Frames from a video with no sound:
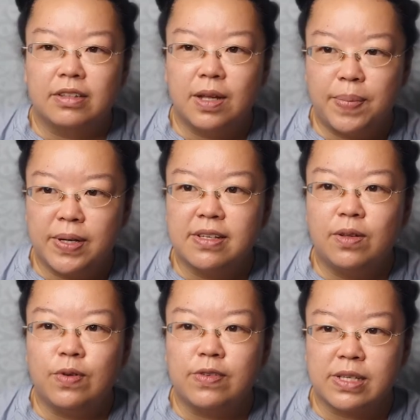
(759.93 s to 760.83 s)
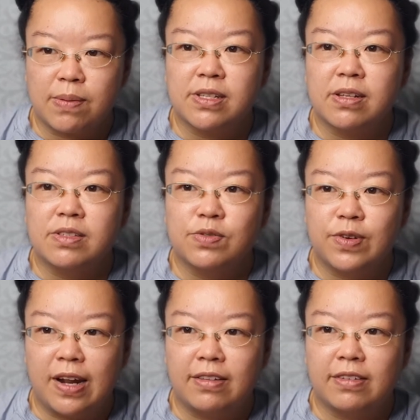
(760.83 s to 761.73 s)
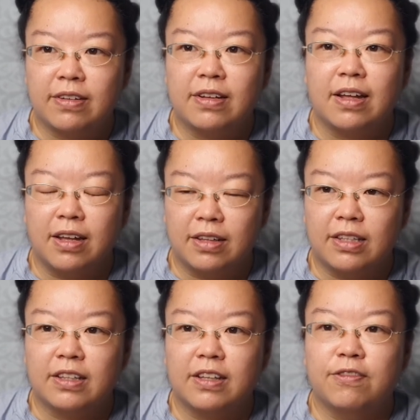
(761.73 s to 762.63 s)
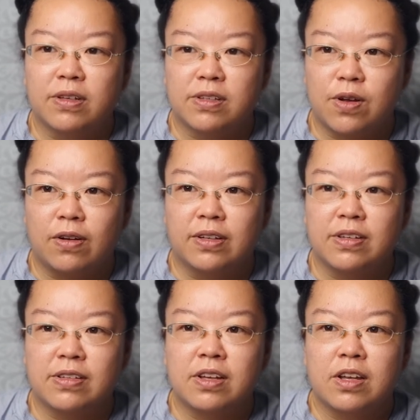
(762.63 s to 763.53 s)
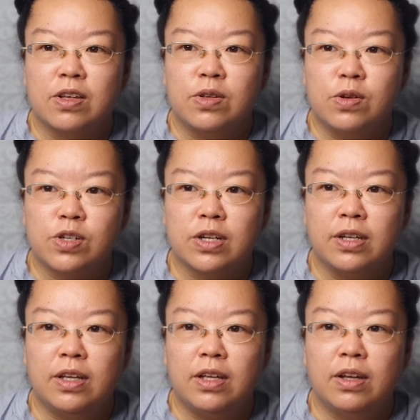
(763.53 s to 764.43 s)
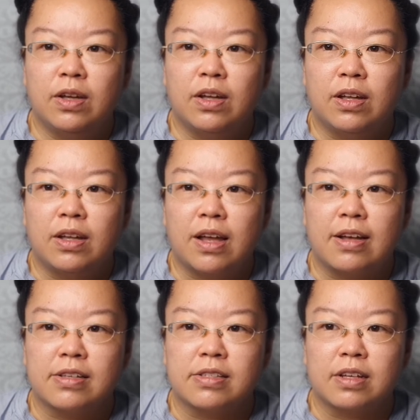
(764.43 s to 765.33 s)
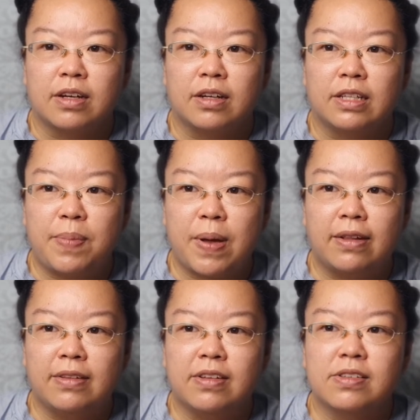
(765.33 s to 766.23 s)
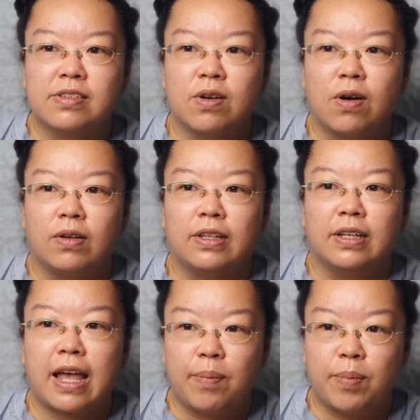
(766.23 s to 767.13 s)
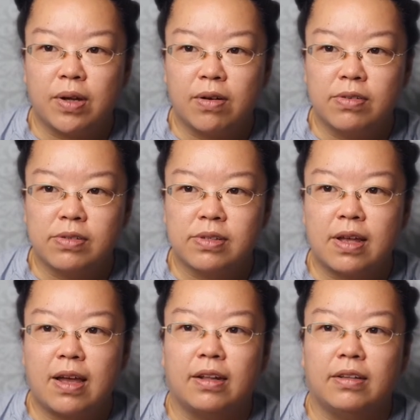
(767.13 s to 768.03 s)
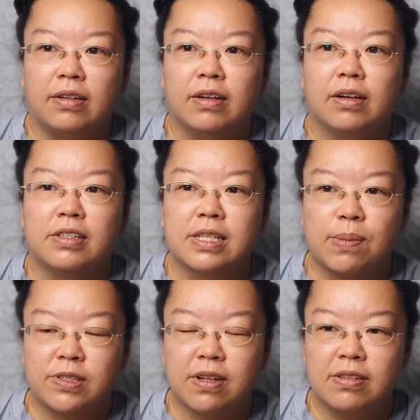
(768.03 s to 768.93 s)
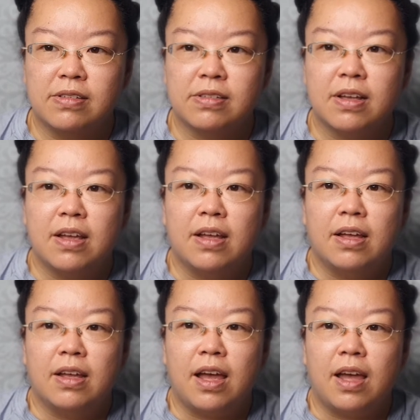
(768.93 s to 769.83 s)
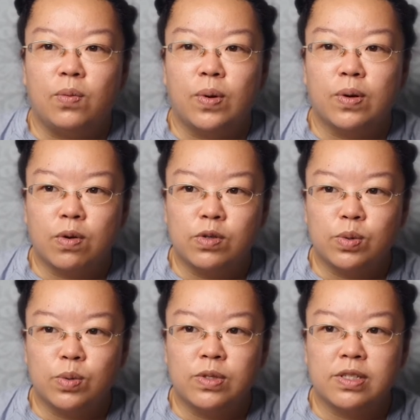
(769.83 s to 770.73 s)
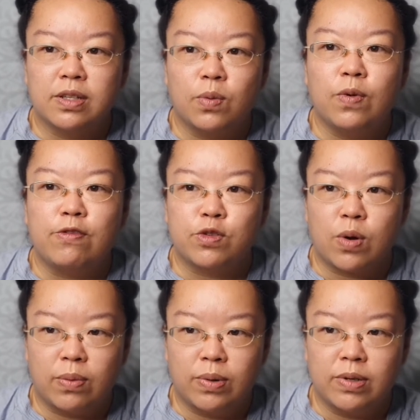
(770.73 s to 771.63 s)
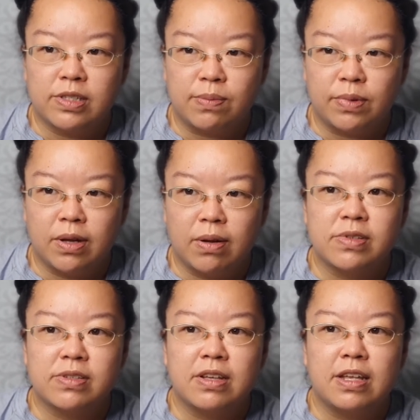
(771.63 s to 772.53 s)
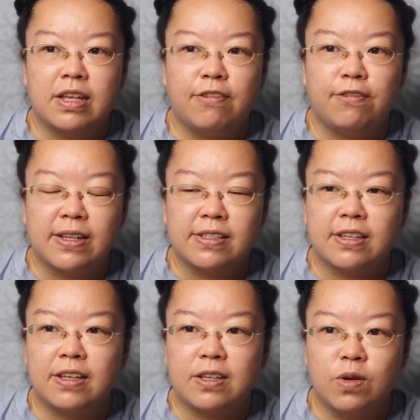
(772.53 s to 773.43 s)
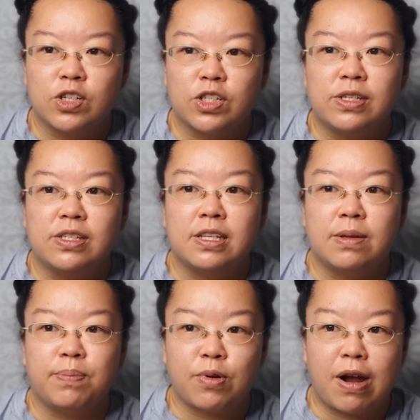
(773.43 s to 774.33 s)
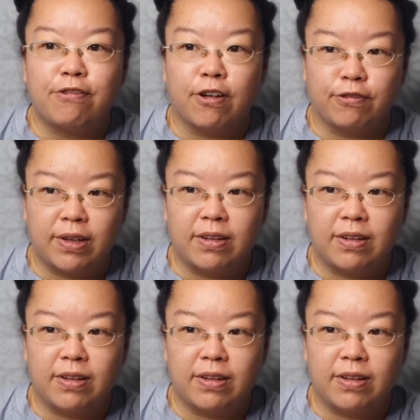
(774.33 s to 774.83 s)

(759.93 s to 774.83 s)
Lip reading: person with substance-related and addictive disorders usually has a dependence on the chemicals and the substance and will go through certain withdrawal symptoms if, let's say, he or she is deprived of it.